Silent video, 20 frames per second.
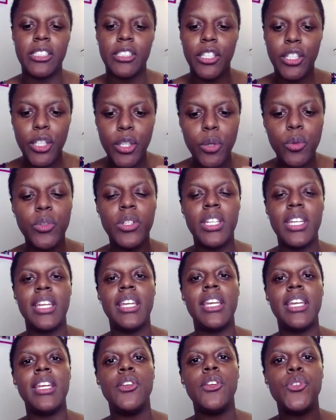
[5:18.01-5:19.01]
you
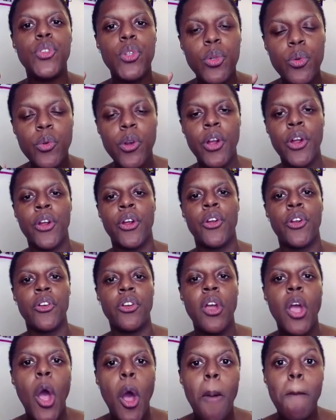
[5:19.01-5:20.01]
need to earn
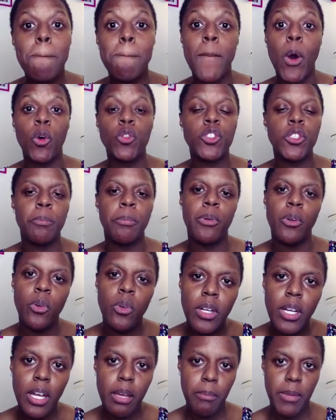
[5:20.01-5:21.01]
multiple
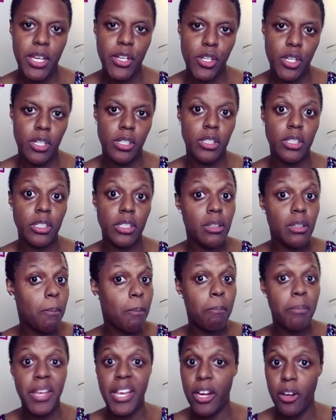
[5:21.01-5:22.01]
commissions,
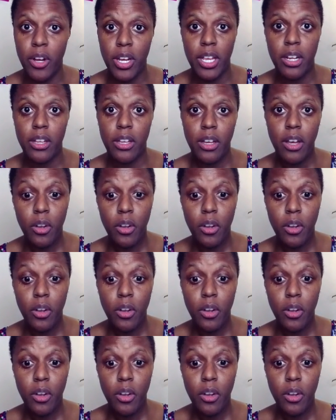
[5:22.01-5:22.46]
period.